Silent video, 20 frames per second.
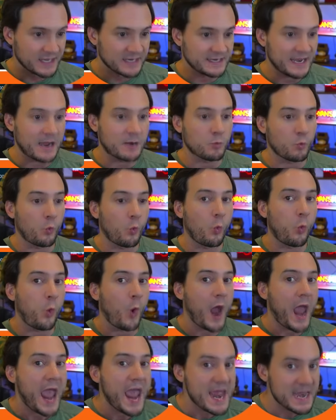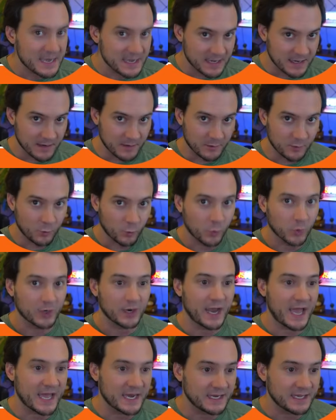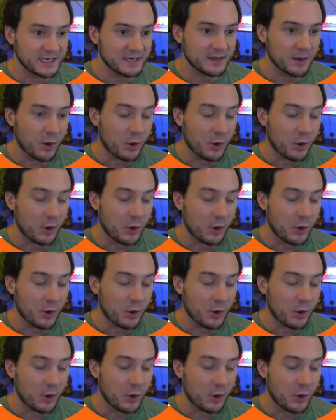not when we're headed.